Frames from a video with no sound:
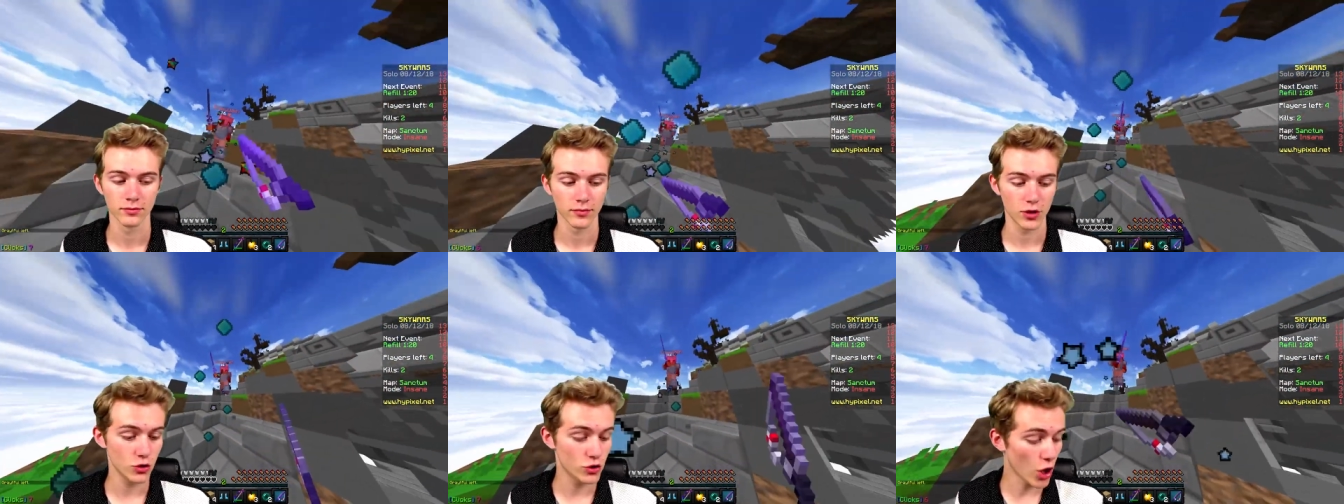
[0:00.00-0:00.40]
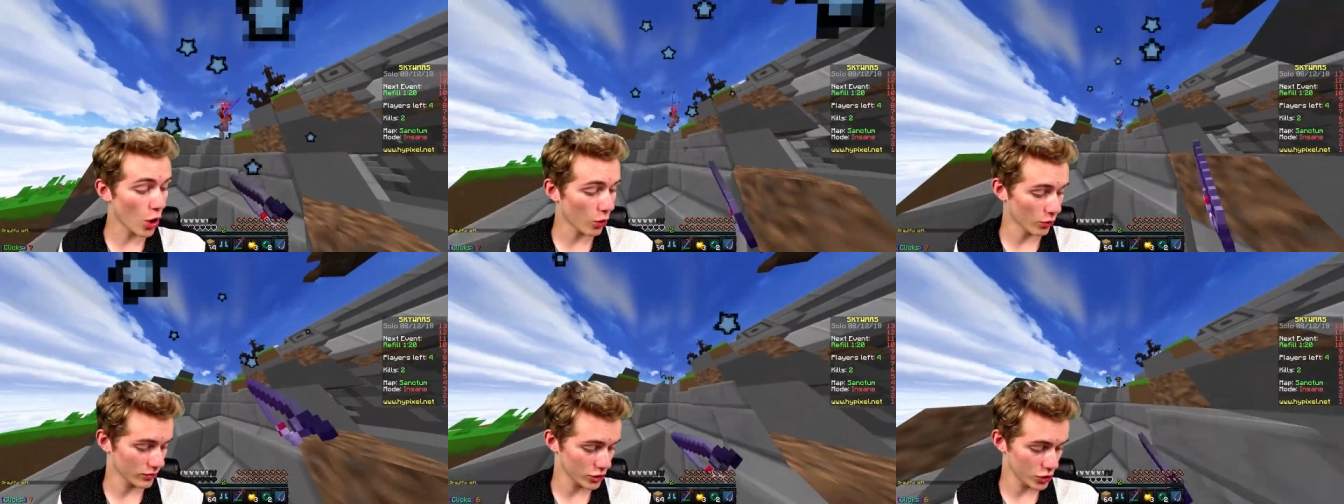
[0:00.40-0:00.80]
You
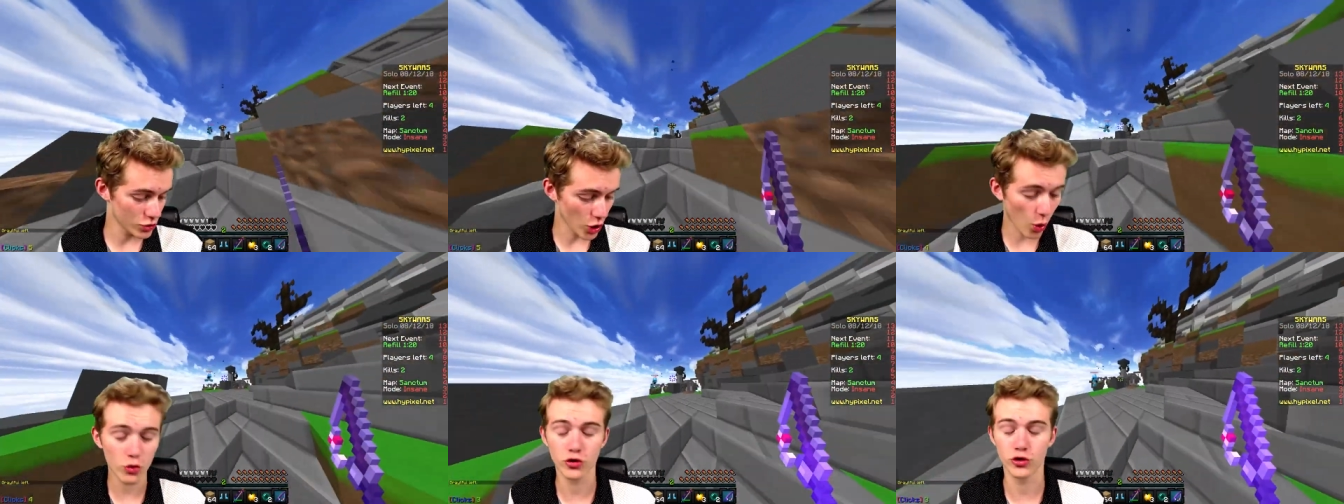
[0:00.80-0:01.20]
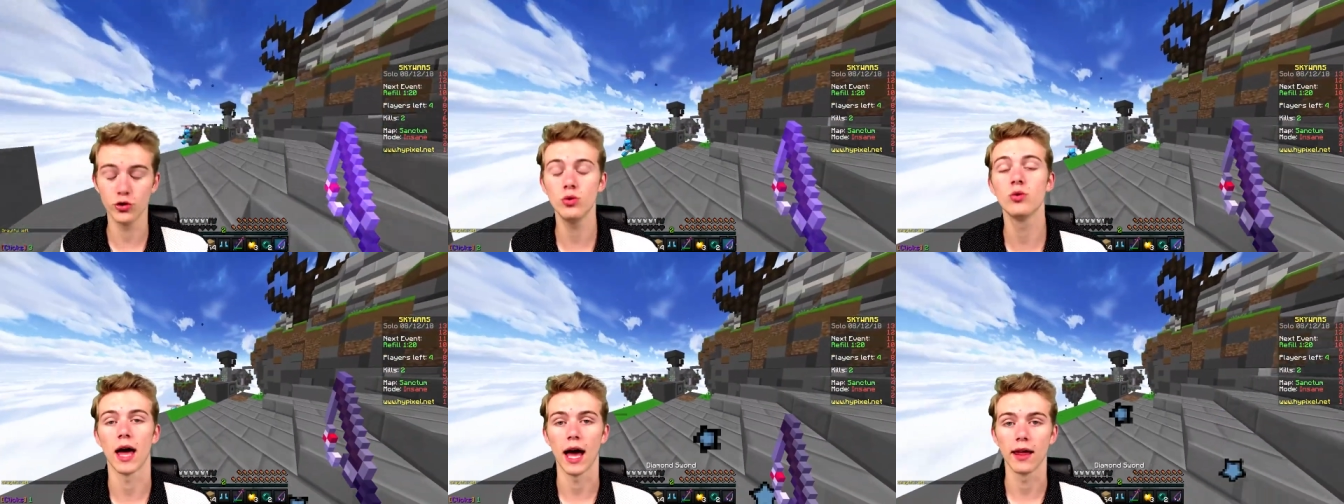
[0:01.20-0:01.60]
don't. You don't do
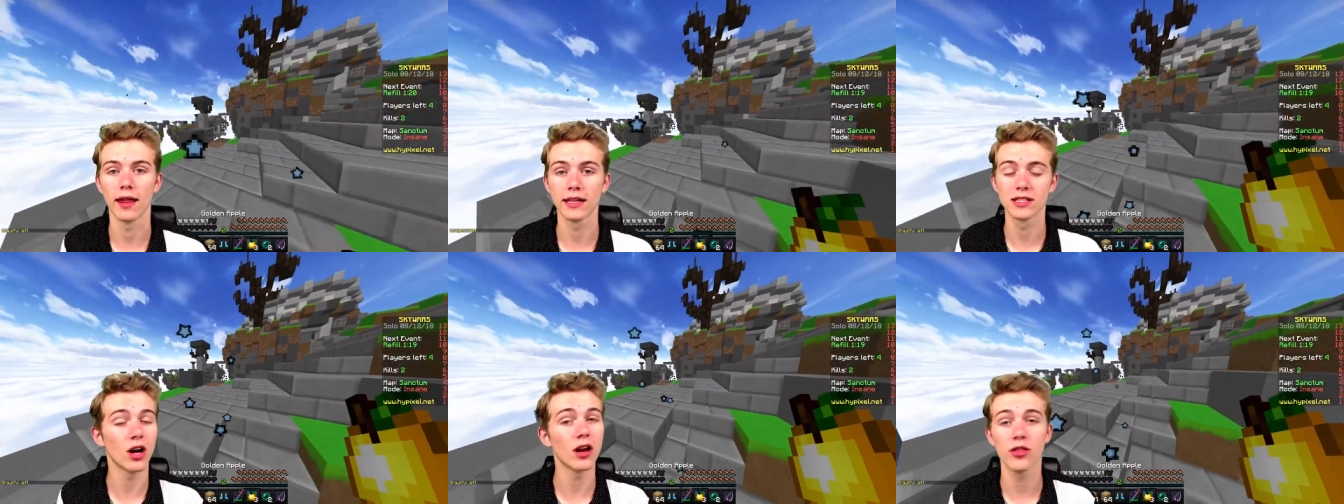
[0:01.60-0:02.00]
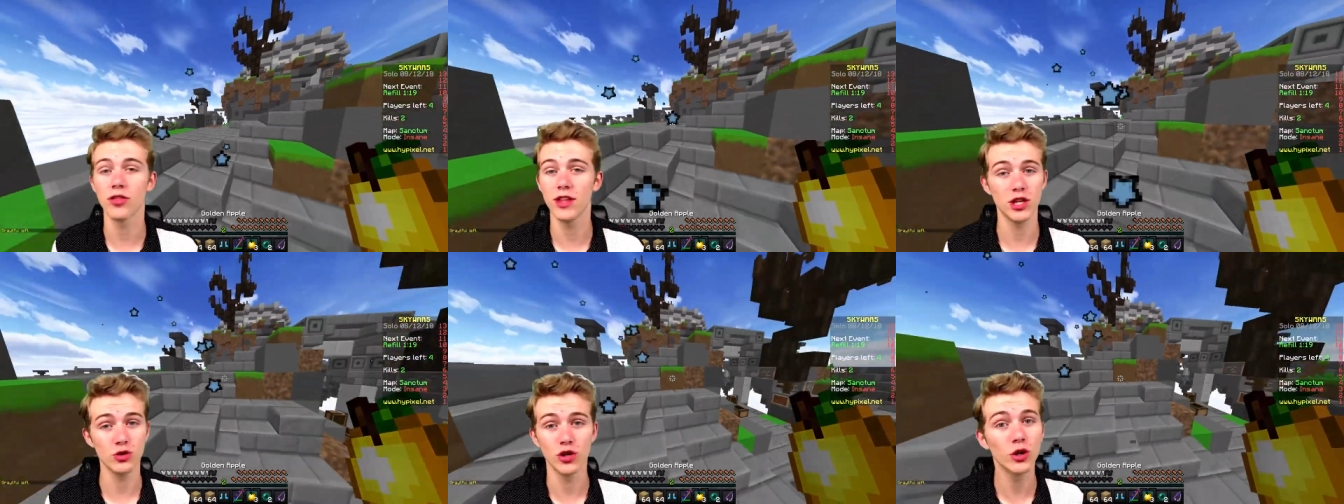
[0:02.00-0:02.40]
that. That's not a
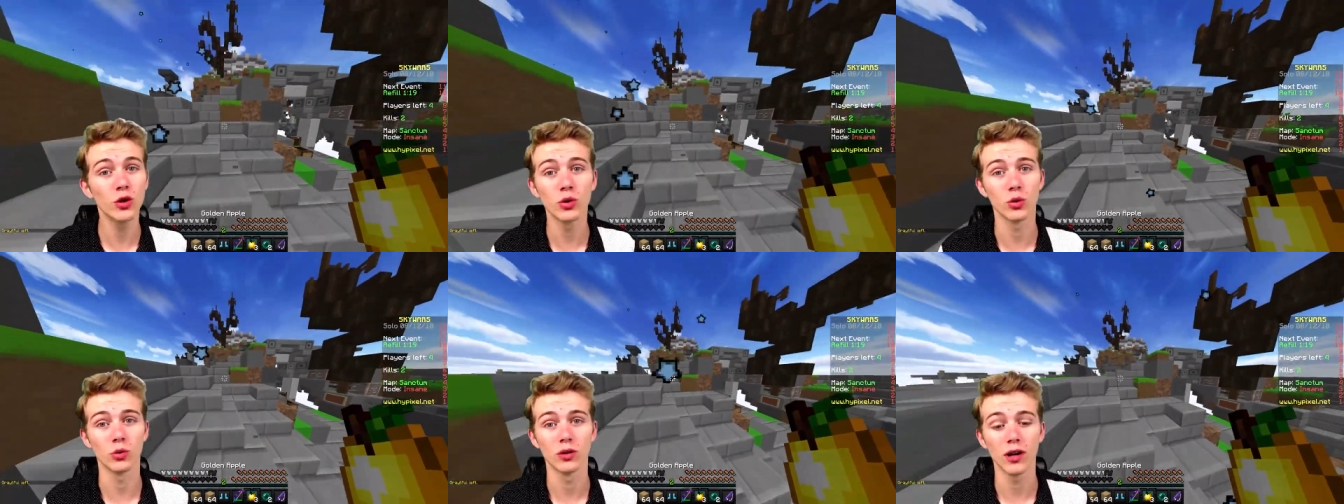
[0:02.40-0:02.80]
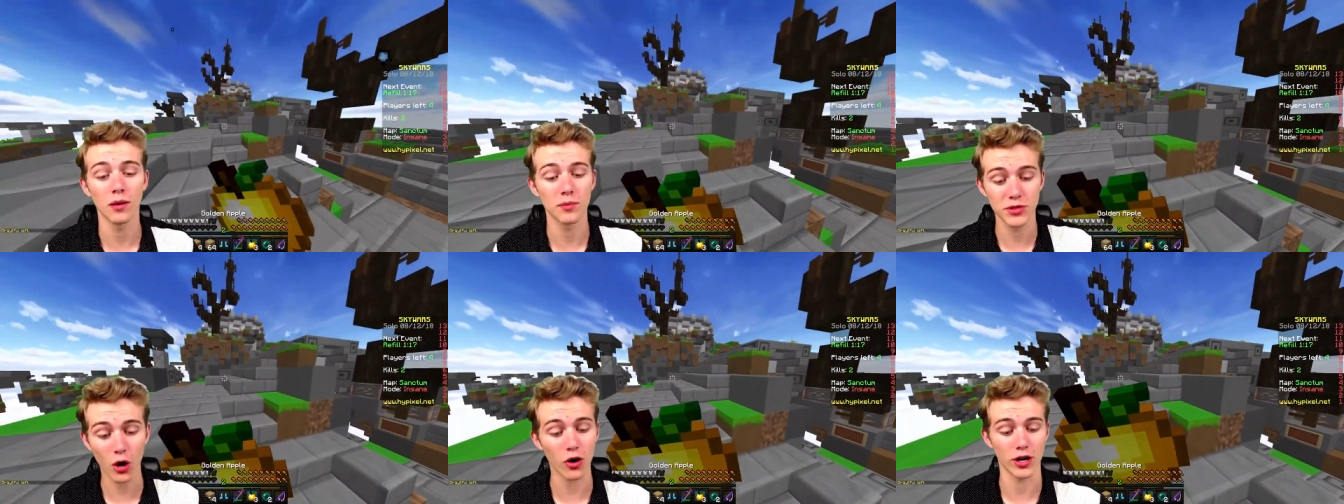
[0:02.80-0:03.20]
thing you do. I'm
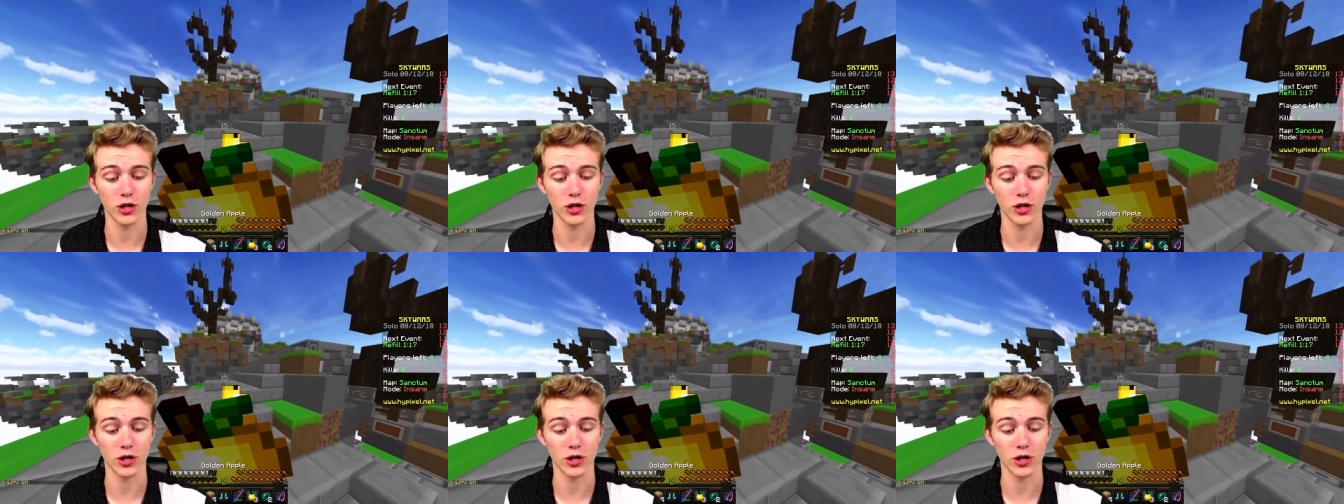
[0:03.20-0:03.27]
sorry.